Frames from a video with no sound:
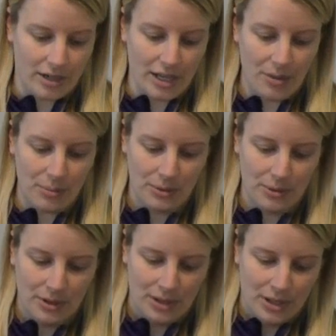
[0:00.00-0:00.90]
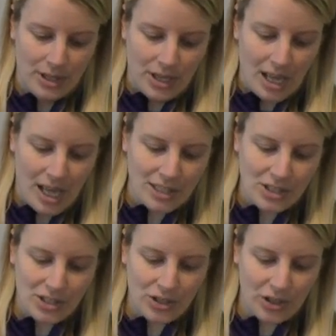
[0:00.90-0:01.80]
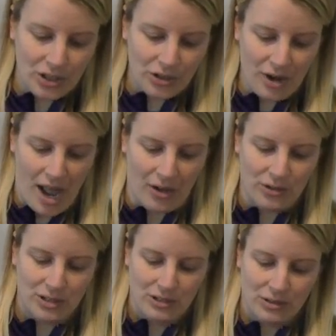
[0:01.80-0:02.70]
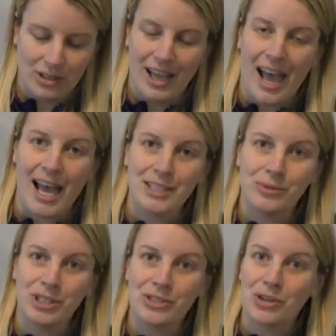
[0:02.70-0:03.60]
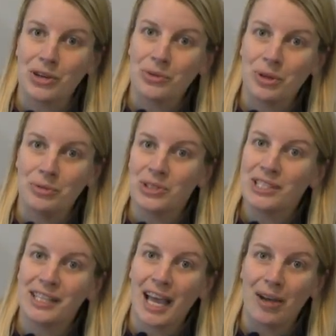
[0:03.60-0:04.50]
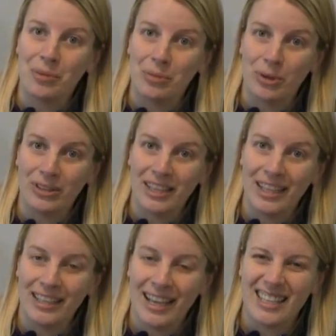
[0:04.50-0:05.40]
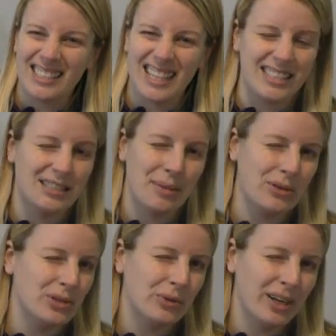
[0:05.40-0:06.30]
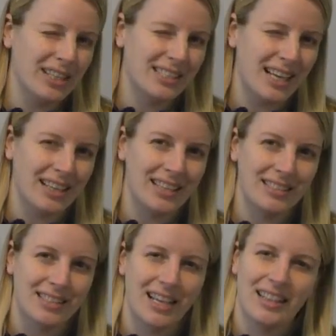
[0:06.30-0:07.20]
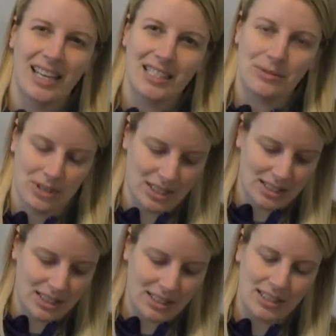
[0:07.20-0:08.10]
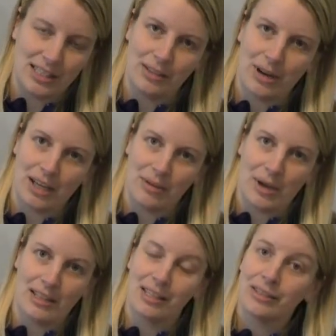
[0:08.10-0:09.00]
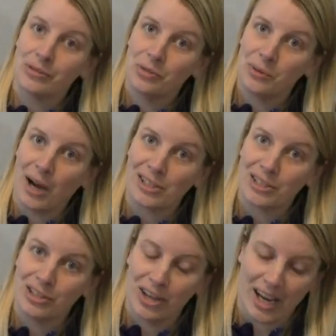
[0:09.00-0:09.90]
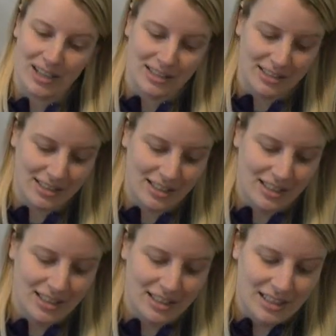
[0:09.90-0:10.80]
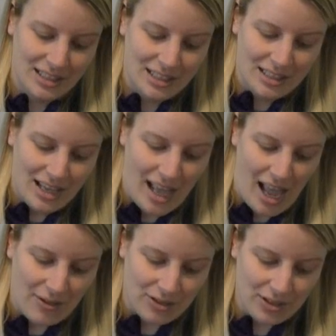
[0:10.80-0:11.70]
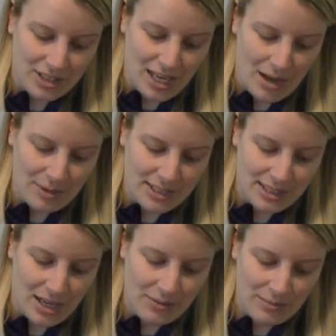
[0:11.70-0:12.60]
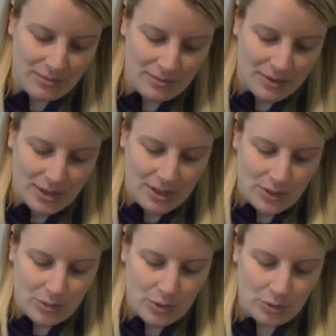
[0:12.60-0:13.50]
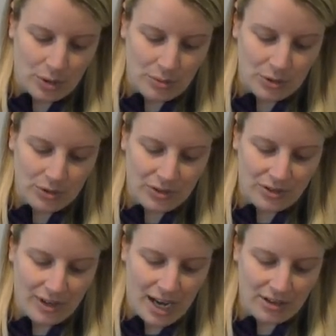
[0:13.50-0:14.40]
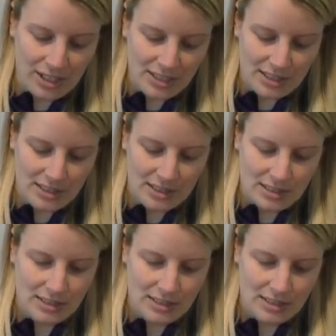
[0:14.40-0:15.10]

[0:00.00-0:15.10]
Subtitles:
cup, and stir it around. As we stir, we will sing happy birthday, as that's about 20 seconds, and that's what the CDC recommends when washing your hands. After the time has come, we'll remove the virus,